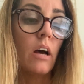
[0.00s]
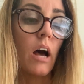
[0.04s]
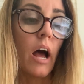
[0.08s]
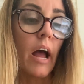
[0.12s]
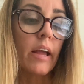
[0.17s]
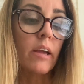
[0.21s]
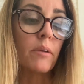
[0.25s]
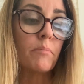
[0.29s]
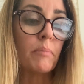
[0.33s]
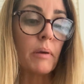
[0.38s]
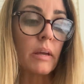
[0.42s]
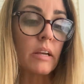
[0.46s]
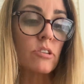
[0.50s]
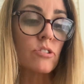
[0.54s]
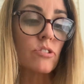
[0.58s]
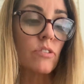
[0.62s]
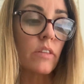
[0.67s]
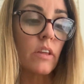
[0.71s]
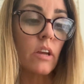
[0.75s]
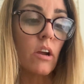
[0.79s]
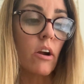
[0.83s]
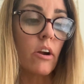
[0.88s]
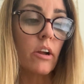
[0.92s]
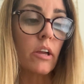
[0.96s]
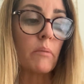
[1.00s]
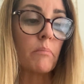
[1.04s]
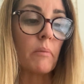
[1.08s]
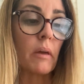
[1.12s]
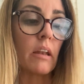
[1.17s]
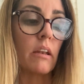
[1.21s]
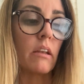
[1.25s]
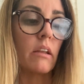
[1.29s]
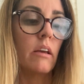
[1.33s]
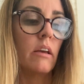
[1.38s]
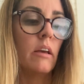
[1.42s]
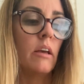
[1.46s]
I could picture the
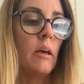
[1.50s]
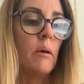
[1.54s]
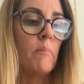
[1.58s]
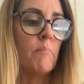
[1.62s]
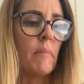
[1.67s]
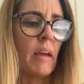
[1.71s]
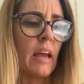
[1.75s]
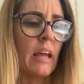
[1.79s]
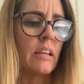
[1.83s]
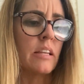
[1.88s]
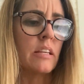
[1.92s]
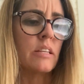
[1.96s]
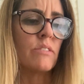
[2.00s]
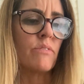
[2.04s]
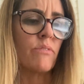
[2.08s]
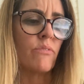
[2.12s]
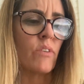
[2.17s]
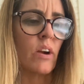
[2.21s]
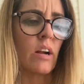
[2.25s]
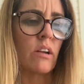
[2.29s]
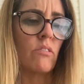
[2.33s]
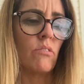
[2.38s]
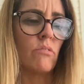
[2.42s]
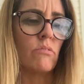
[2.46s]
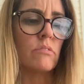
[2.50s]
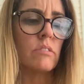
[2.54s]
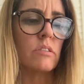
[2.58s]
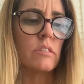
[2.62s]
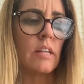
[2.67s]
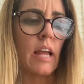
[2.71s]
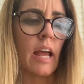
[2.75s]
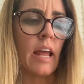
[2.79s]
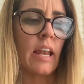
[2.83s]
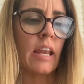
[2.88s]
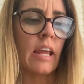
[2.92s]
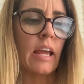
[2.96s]
argument. Mandy's freckles
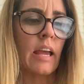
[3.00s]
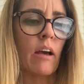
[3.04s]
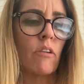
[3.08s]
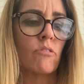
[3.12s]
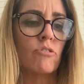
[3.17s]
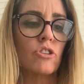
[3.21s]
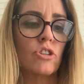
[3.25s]
standing out